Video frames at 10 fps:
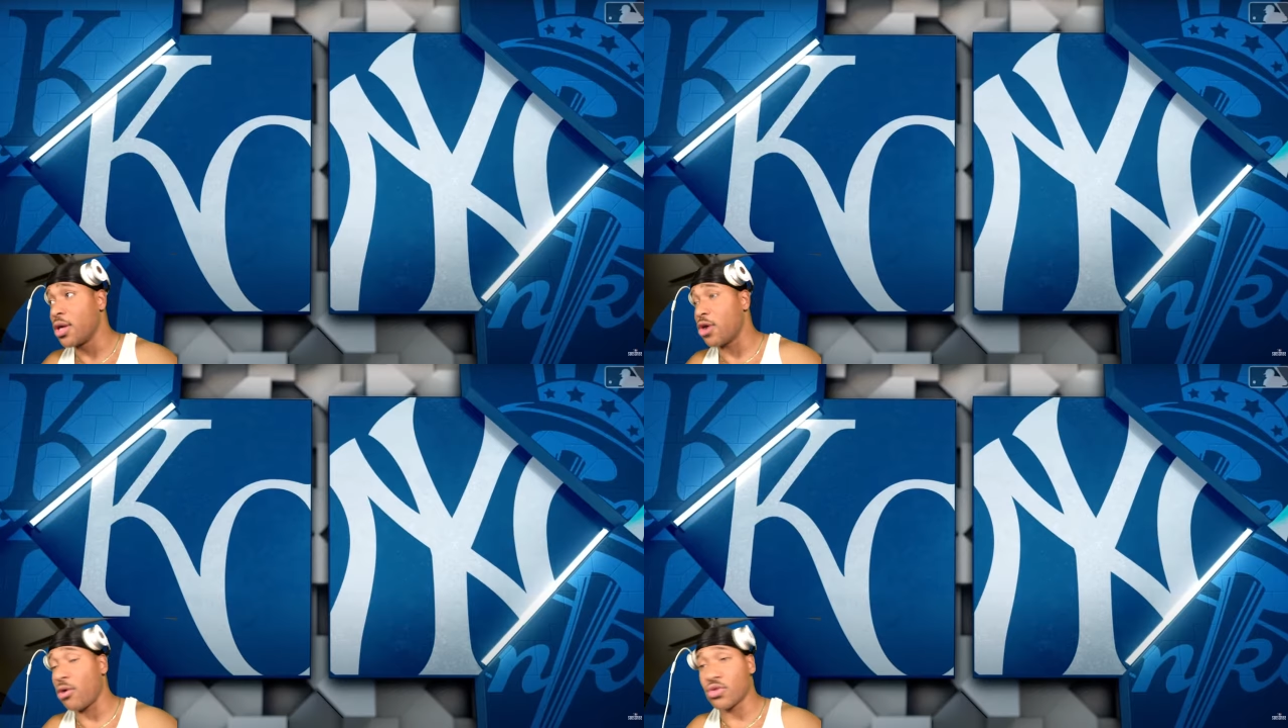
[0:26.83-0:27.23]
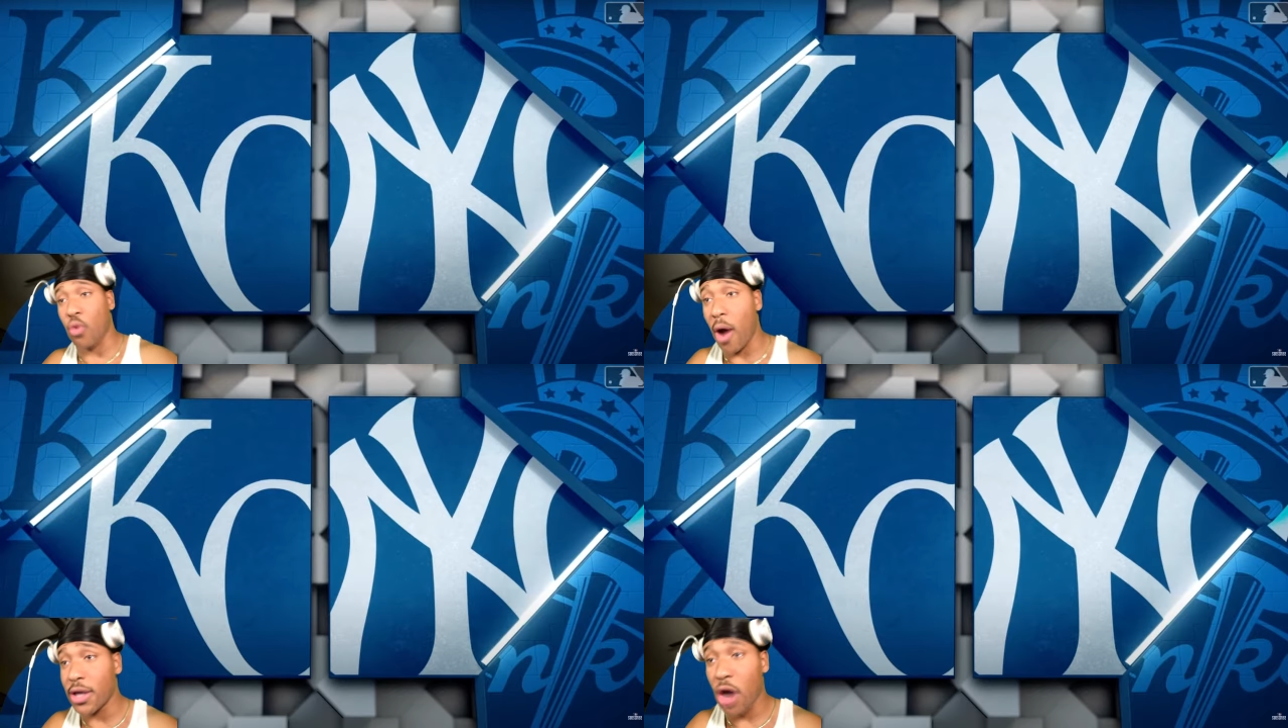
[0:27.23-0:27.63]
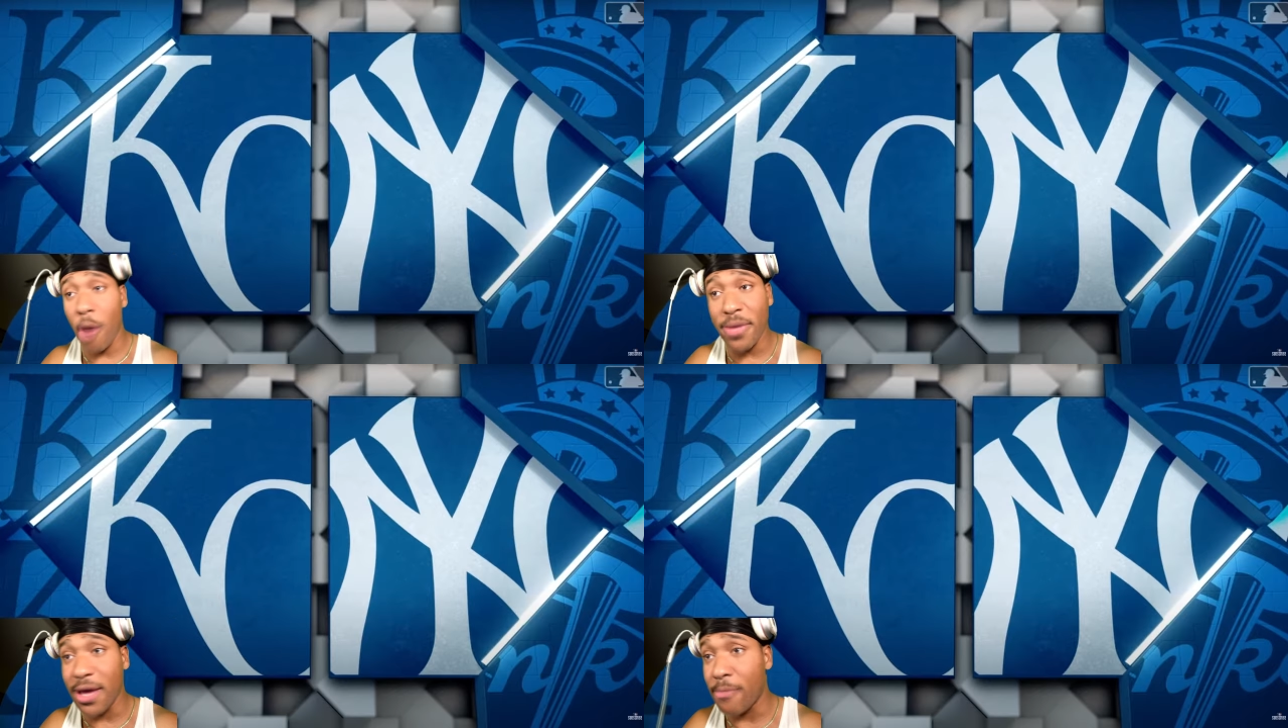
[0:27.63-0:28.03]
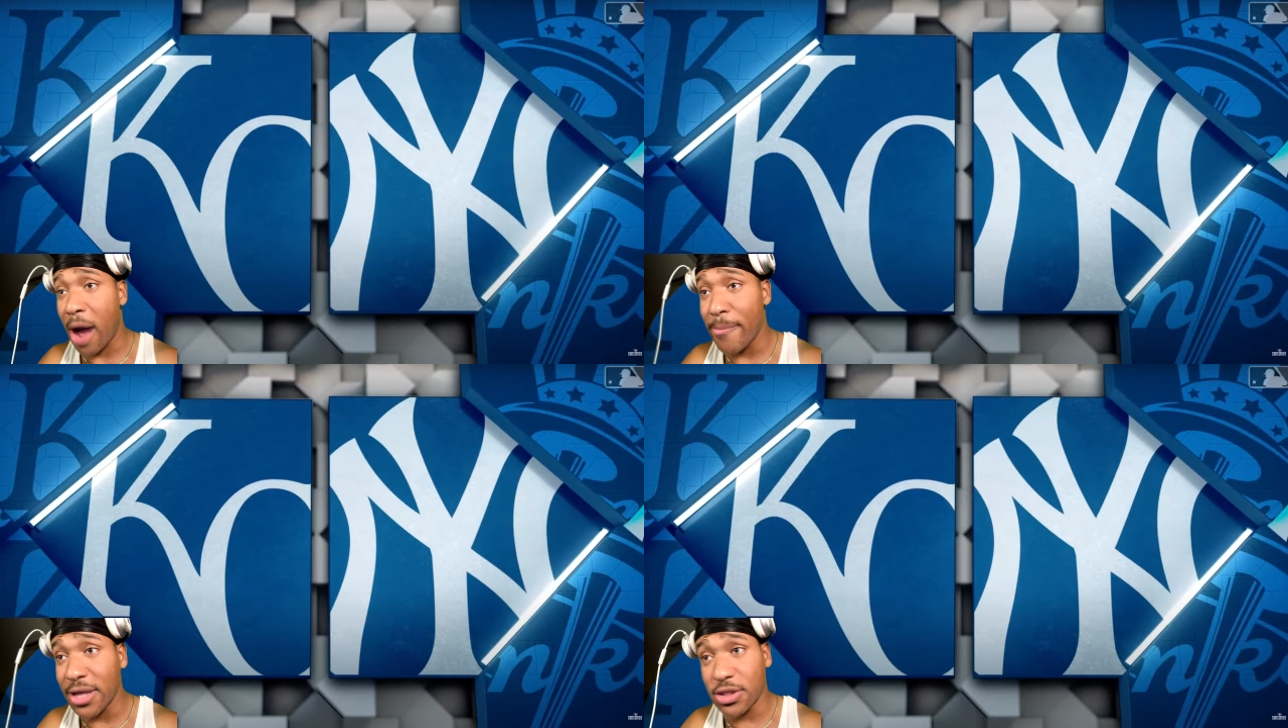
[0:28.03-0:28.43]
Y'all was quiet. Y'all be in
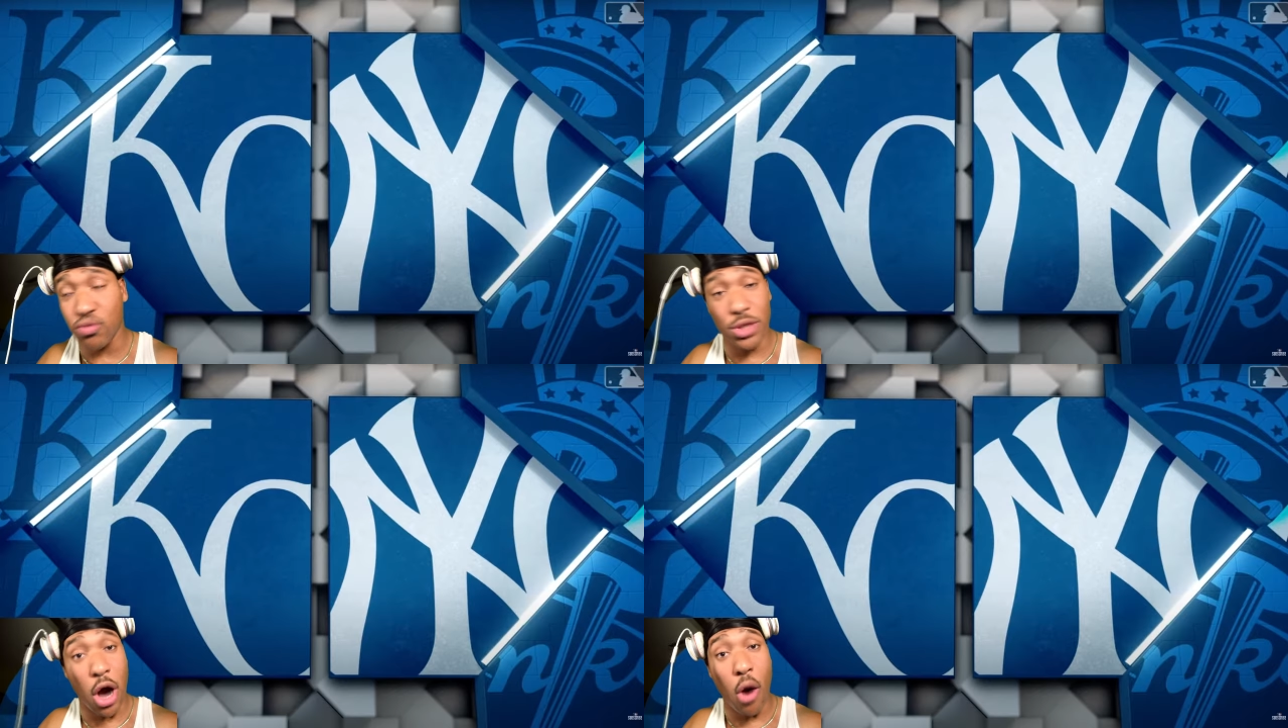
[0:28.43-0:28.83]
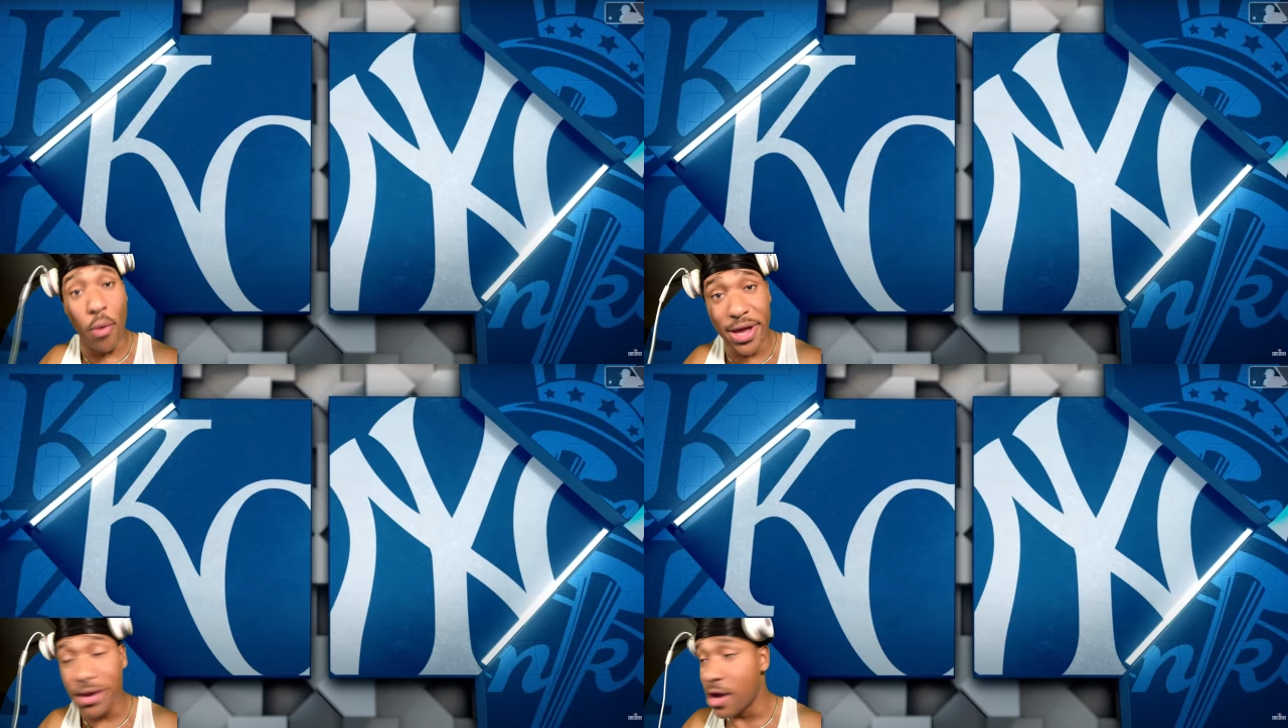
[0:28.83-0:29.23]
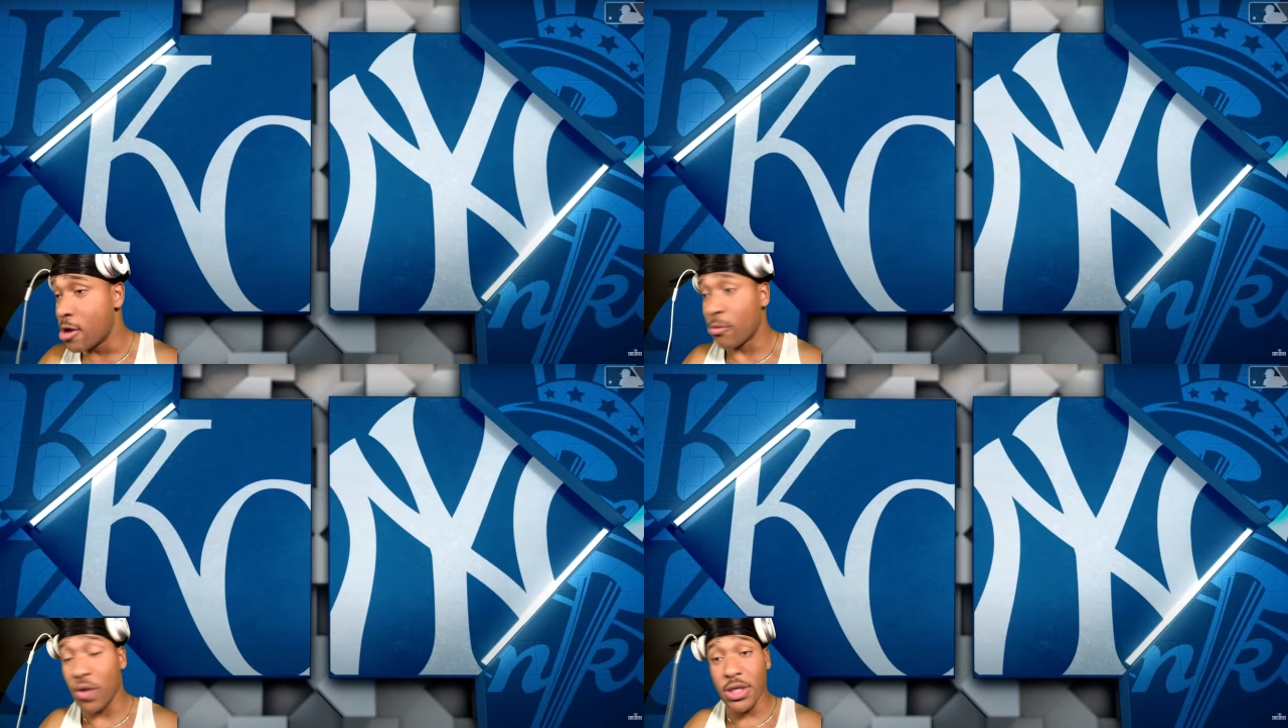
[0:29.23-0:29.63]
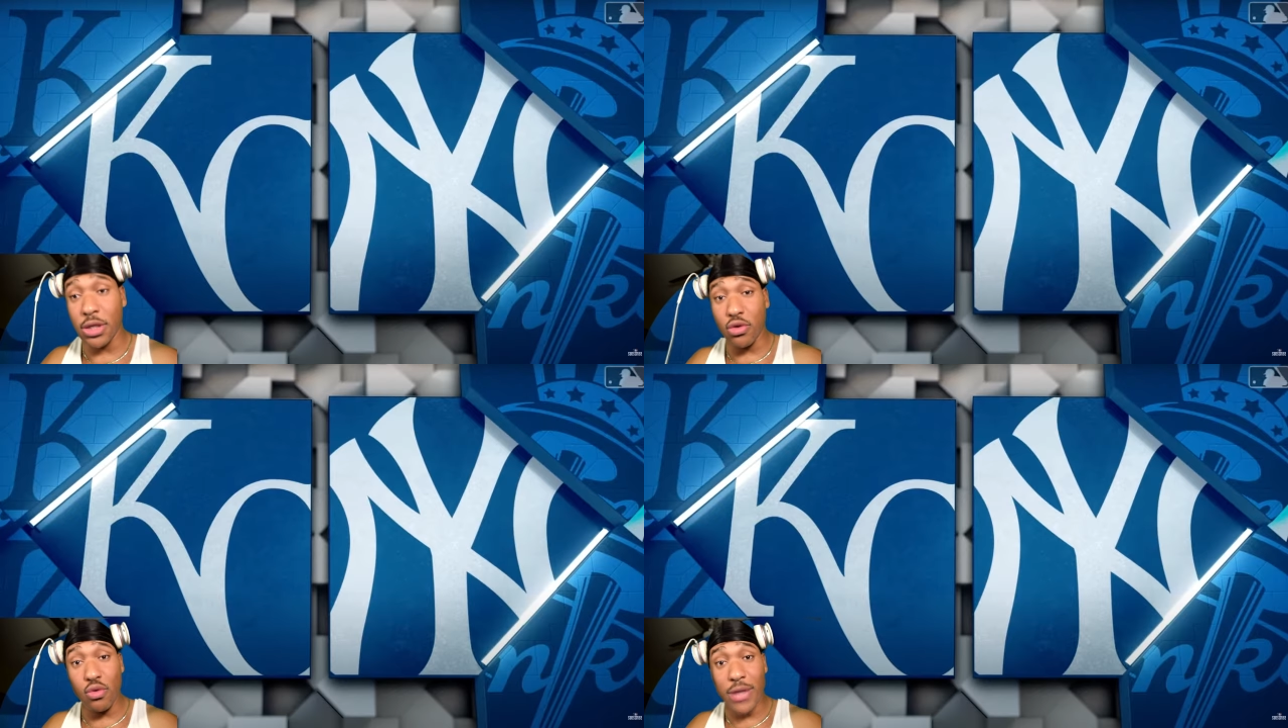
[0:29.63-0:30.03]
my mentions when y'all win. When
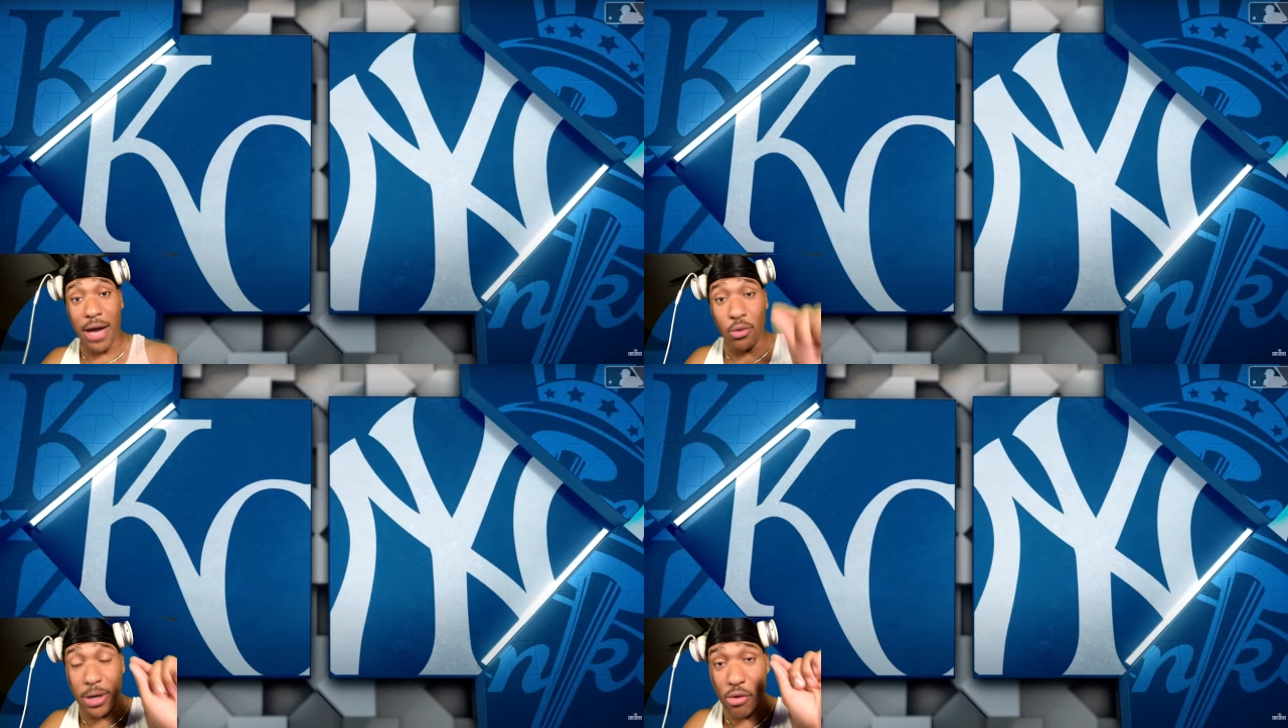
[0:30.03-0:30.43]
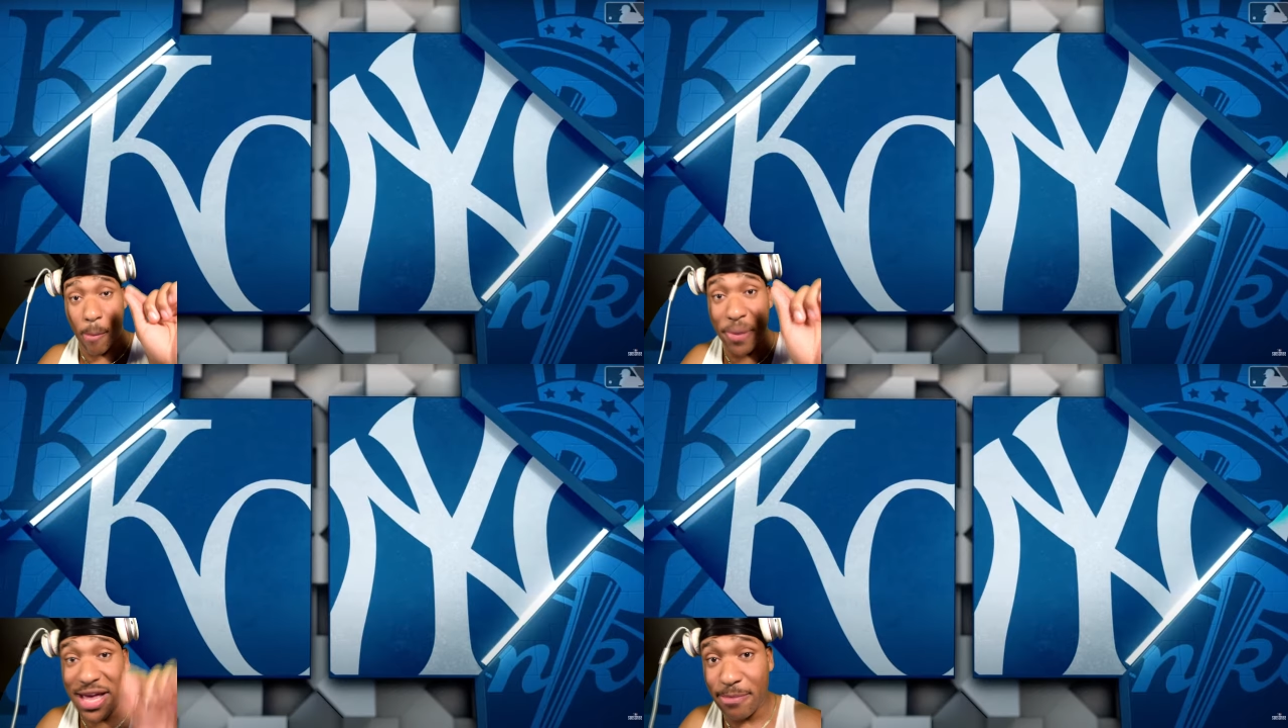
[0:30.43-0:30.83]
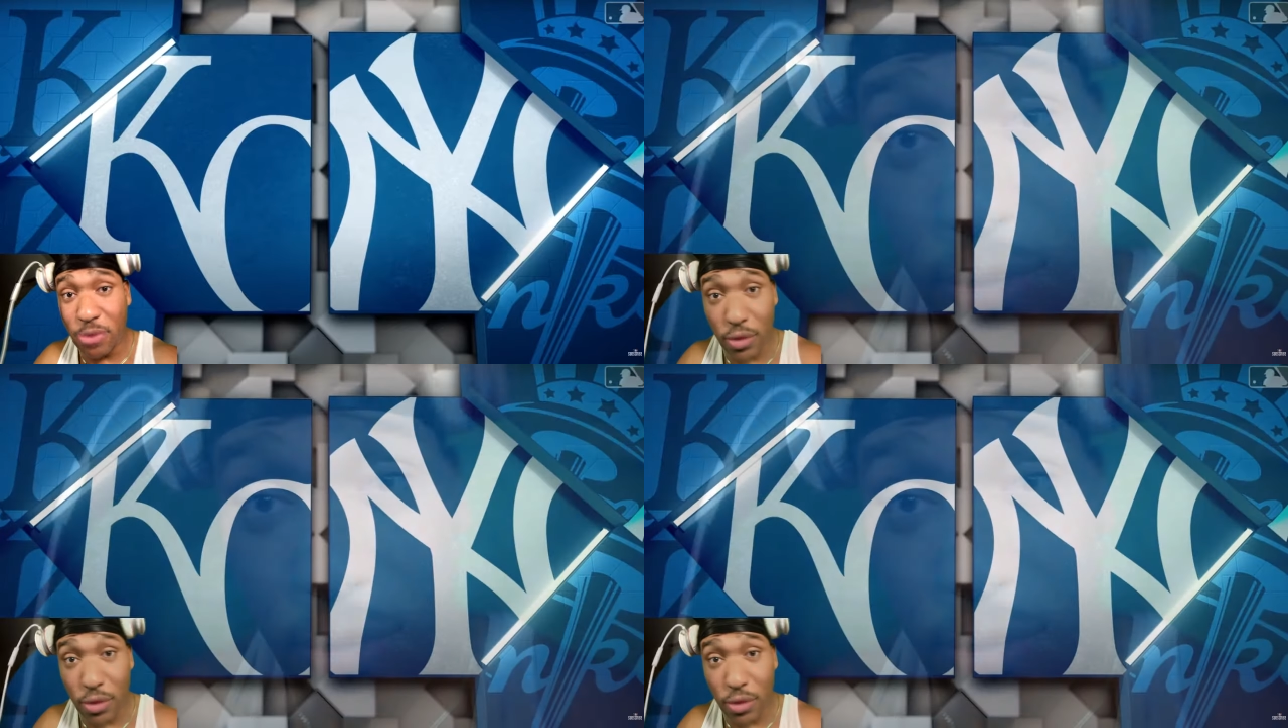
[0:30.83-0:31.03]
you lose, I don't hear a peep.